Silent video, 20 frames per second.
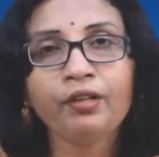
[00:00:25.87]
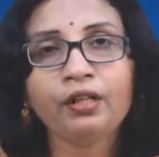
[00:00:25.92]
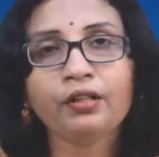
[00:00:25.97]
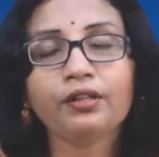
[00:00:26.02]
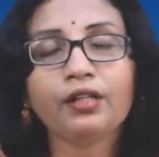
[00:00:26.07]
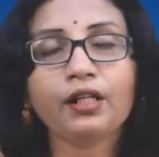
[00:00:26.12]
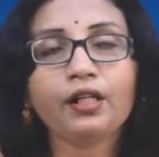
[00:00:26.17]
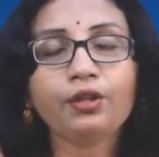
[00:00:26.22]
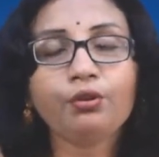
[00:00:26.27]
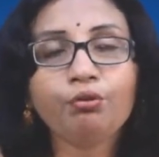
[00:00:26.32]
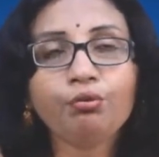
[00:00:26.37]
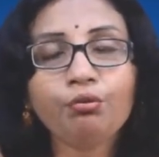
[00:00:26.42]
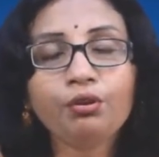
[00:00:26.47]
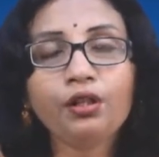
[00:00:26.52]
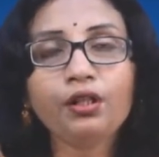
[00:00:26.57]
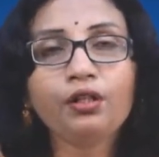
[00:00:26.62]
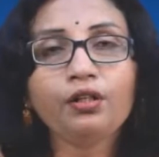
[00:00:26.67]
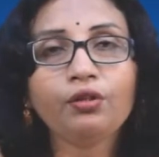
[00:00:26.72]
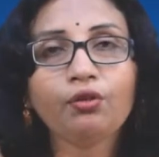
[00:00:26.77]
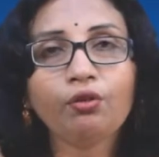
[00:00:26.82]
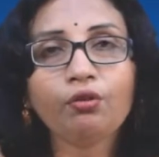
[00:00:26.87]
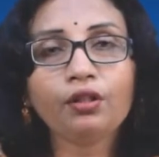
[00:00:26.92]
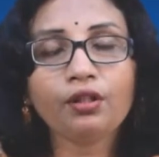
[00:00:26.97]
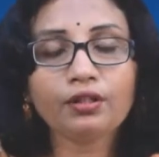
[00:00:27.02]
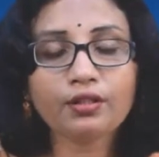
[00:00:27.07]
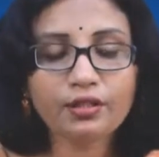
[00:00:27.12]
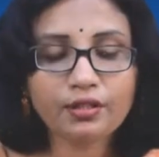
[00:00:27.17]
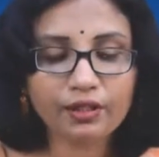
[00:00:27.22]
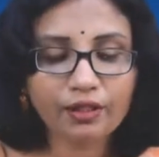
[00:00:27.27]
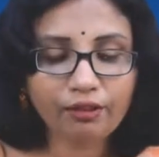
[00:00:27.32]
the rural
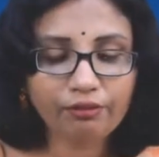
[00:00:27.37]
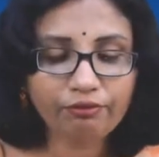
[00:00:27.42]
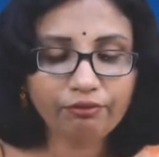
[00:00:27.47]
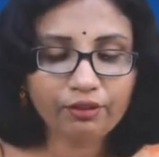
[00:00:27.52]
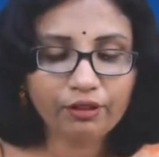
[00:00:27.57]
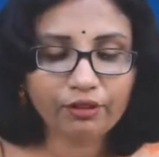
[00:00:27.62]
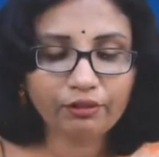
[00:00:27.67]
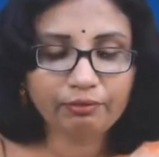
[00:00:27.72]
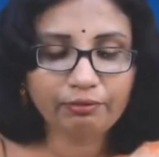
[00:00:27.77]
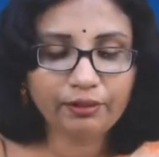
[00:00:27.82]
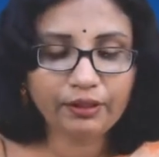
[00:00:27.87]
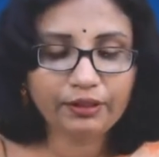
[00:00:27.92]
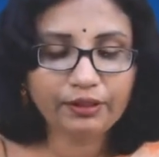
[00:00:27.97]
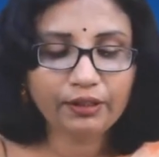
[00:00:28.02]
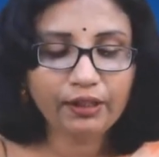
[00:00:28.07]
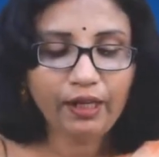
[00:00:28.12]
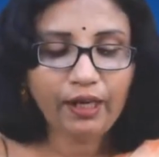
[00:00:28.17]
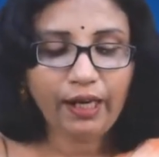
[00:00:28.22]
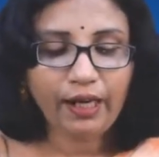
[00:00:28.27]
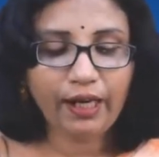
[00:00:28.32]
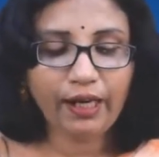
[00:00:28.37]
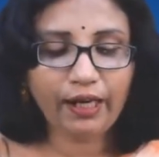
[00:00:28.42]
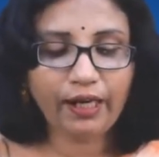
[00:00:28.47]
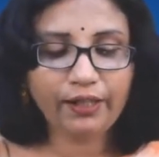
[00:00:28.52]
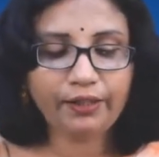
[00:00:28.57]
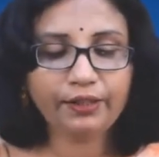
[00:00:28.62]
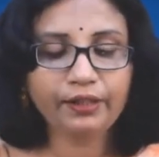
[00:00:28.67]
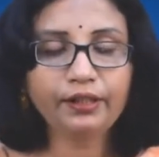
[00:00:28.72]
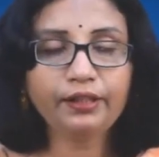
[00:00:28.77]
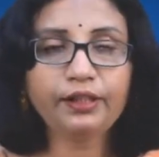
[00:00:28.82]
local self-government,
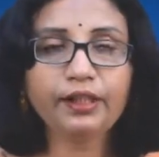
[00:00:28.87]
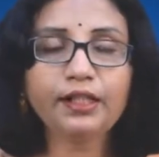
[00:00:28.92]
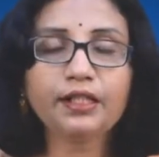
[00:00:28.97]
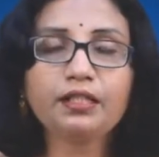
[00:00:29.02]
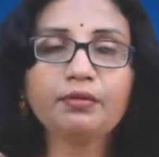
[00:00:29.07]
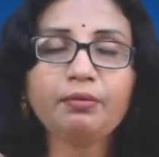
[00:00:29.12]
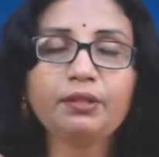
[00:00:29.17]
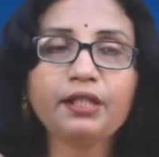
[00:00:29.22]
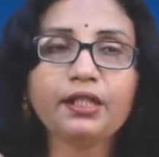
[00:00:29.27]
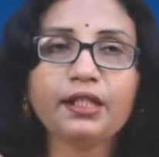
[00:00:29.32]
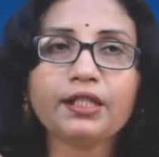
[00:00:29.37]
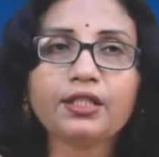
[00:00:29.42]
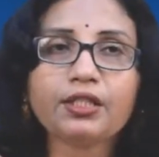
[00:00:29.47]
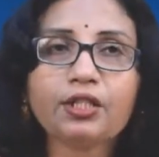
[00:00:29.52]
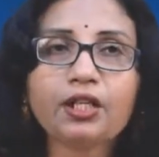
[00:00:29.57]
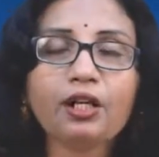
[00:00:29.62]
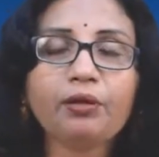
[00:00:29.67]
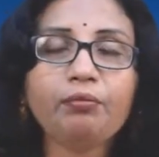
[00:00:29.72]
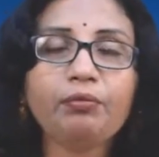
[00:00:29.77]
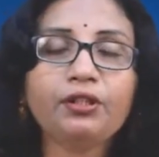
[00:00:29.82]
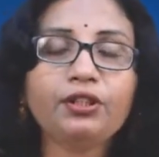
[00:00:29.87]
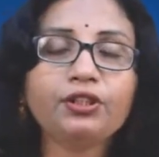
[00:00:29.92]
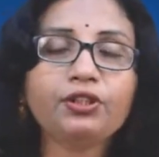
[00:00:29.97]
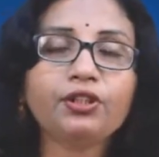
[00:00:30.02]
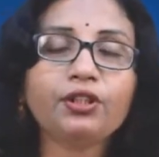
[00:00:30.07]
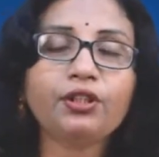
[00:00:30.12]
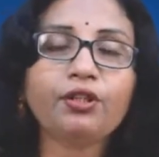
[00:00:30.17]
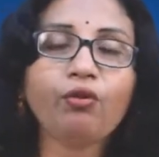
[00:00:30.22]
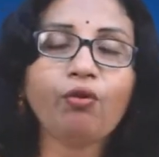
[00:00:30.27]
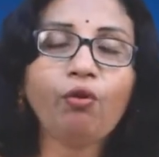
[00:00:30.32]
and it has been established
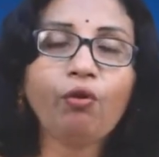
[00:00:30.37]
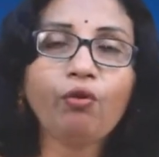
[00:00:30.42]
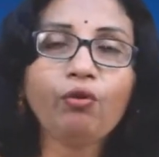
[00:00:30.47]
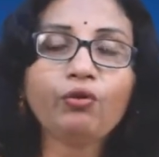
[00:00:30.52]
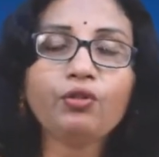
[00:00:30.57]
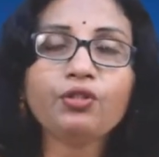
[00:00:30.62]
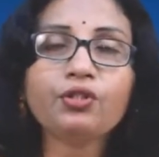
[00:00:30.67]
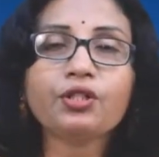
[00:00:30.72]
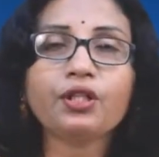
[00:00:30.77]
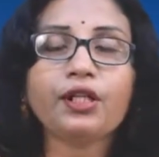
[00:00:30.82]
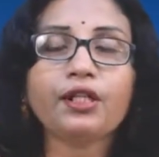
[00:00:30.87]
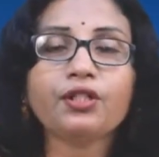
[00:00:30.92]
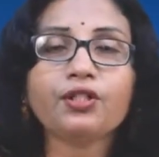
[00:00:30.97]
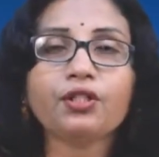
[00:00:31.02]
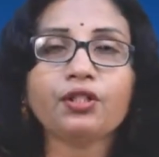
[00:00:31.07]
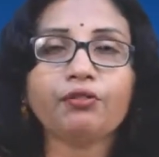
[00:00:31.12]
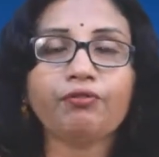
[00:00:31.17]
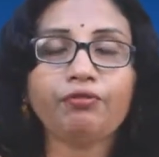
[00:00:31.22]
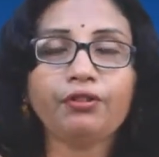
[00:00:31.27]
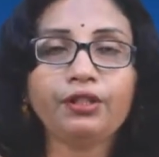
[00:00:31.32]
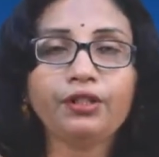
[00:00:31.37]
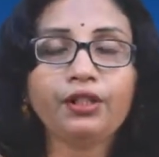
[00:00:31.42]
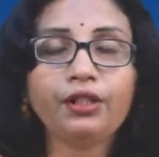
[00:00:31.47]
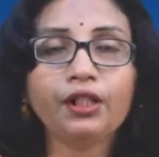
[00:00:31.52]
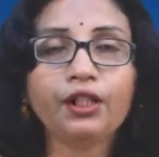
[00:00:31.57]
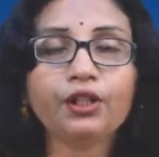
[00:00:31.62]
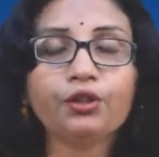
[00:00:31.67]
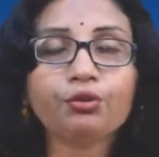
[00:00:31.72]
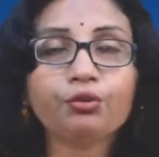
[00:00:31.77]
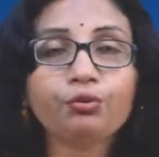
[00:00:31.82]
in all states of
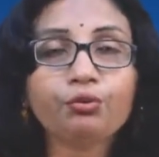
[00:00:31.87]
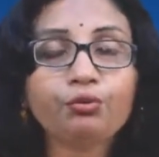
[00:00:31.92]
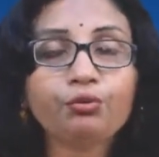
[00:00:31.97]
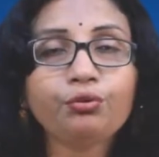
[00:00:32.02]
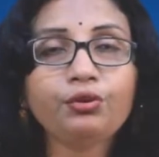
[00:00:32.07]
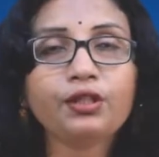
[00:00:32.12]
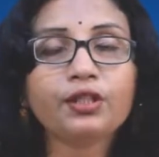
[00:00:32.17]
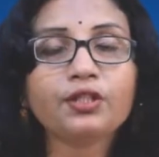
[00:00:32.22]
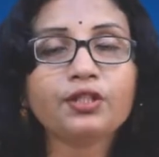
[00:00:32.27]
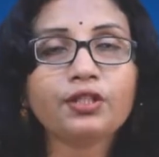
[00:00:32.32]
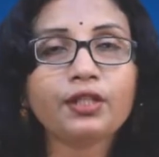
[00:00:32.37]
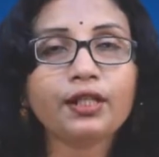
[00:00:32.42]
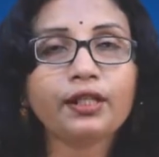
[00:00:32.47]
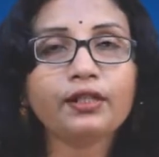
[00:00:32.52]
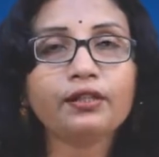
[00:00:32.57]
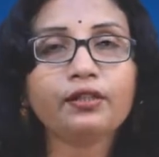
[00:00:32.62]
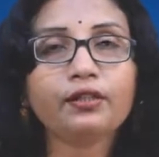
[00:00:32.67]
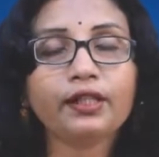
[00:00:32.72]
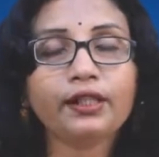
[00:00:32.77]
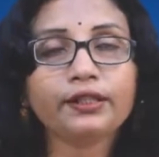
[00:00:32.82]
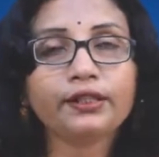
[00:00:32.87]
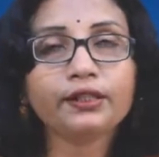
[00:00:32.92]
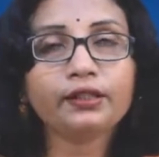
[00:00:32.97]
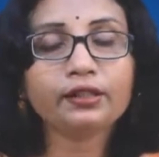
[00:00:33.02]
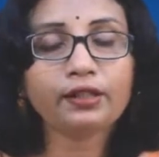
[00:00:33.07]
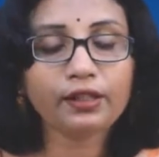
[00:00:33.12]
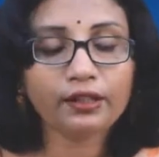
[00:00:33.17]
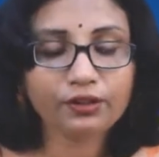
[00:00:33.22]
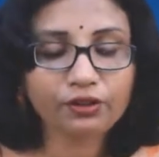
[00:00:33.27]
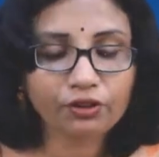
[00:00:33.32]
India through the State
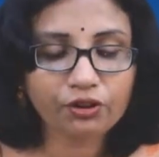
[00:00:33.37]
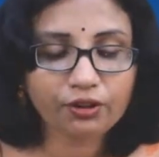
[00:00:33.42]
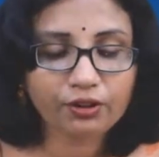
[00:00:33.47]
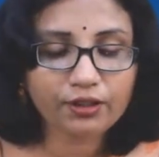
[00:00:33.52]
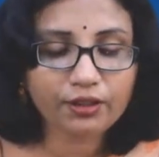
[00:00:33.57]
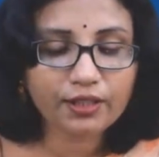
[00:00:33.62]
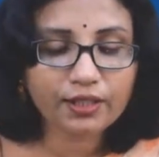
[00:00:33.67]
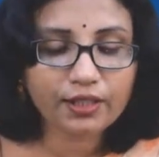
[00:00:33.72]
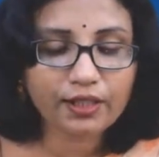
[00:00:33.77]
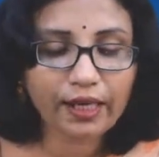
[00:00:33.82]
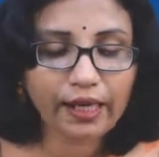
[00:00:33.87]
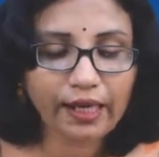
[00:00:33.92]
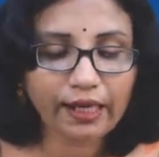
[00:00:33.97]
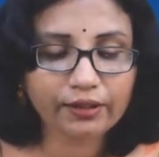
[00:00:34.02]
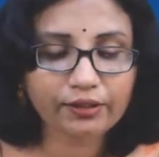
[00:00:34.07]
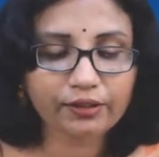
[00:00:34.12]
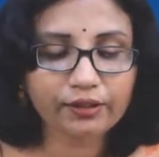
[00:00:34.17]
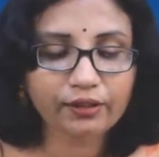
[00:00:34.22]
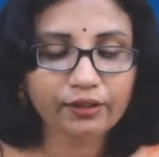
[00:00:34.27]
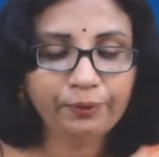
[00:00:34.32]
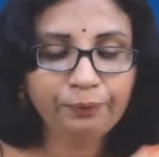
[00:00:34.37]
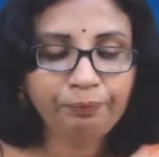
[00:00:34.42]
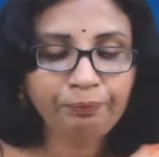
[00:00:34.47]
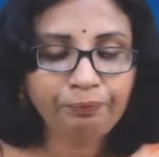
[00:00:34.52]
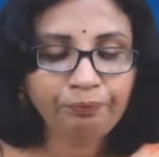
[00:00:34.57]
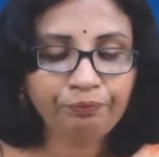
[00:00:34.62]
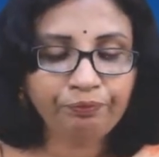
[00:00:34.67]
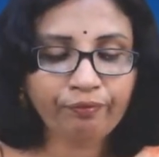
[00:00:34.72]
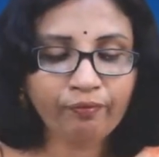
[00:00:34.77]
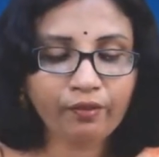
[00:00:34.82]
Legislatures Act
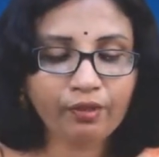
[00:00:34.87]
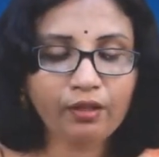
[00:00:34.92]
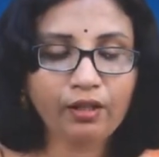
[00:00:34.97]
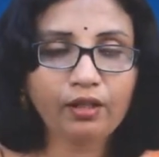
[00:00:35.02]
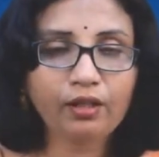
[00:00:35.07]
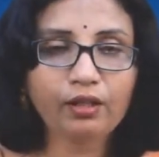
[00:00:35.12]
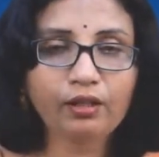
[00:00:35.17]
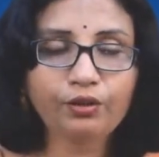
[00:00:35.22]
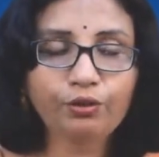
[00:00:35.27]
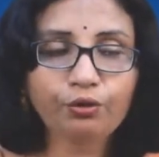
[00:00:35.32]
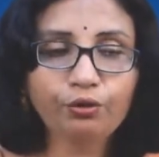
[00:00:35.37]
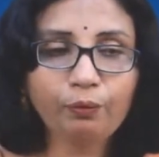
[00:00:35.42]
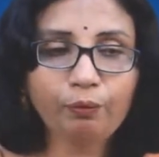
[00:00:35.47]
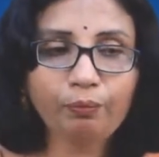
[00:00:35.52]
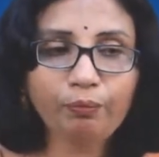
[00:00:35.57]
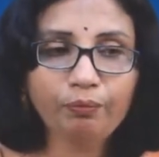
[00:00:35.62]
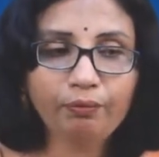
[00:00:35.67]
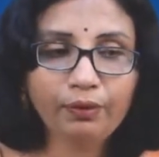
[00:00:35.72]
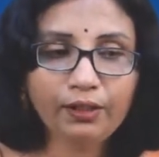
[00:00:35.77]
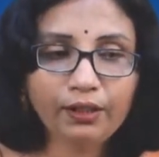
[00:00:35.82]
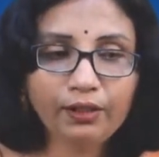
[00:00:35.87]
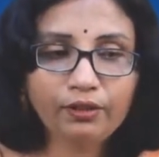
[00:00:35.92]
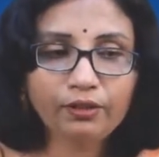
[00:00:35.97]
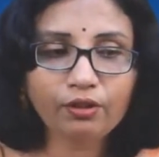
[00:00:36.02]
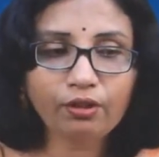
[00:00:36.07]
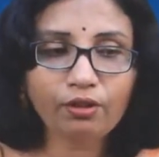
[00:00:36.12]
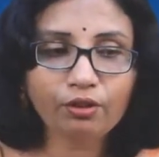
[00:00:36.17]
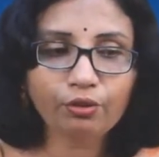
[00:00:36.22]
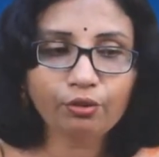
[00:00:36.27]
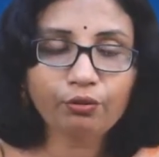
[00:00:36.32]
to build
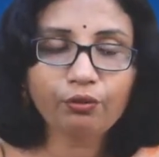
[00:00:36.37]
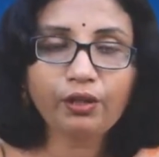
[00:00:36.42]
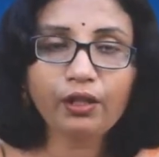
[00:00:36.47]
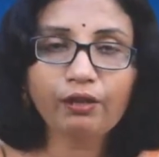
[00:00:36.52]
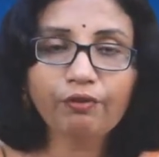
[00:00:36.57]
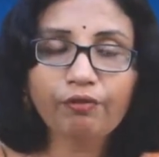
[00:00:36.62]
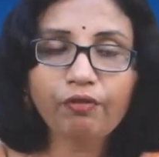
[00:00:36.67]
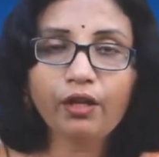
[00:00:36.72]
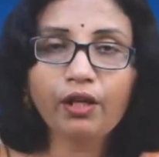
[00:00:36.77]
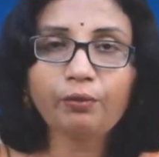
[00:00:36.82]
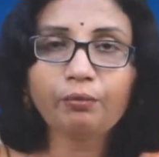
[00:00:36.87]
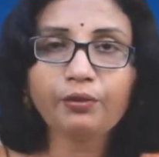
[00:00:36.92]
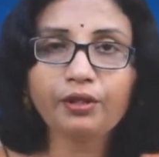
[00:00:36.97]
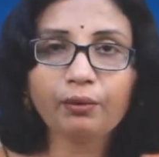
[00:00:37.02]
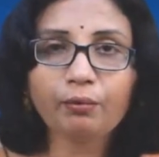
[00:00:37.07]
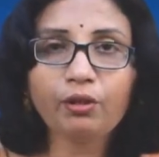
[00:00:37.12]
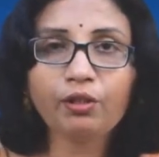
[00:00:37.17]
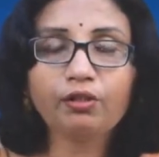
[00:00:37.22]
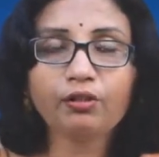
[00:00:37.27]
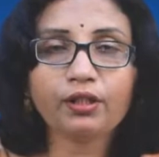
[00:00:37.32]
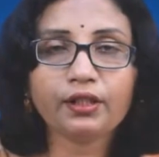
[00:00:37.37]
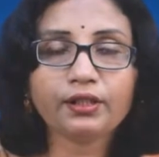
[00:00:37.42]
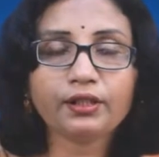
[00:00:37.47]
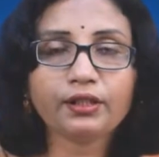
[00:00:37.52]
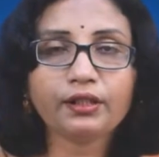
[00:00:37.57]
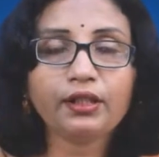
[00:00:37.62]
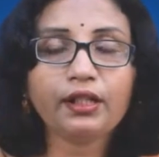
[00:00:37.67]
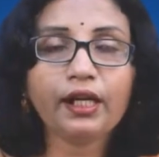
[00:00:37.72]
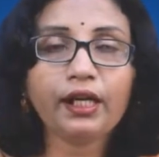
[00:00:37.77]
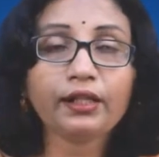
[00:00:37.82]
or to develop
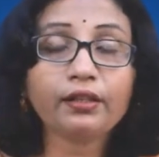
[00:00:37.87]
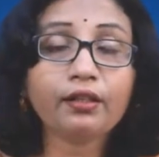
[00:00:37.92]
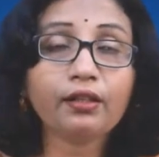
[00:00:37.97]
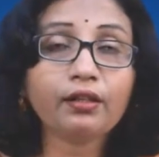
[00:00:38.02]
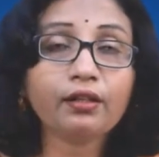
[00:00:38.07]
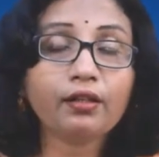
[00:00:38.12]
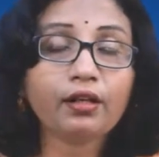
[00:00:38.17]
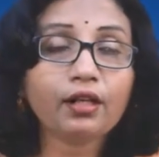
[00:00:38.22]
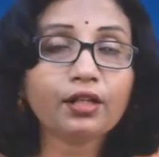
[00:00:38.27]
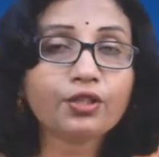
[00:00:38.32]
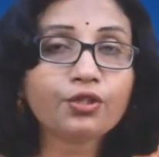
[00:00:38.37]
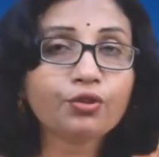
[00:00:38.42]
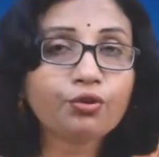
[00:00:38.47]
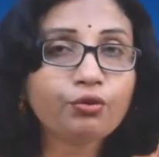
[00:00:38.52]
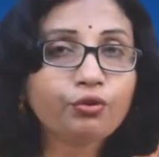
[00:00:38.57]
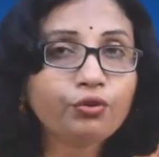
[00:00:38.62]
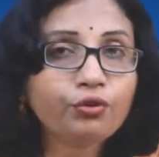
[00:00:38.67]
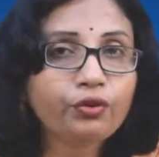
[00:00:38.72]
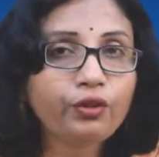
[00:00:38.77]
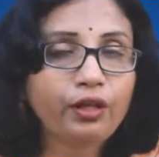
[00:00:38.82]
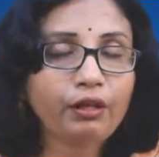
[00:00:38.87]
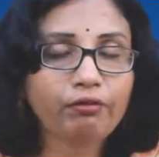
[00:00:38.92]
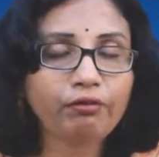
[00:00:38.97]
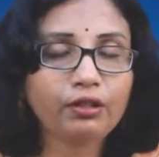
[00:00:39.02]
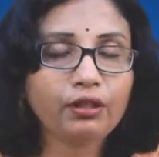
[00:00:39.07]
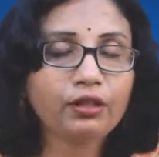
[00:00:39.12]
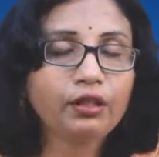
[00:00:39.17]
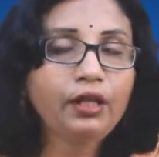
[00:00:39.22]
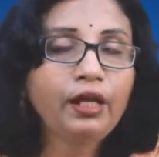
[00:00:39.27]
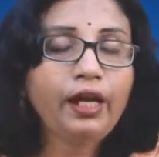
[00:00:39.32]
democracy at the grassroots
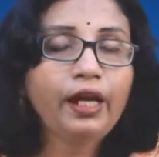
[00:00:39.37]
level,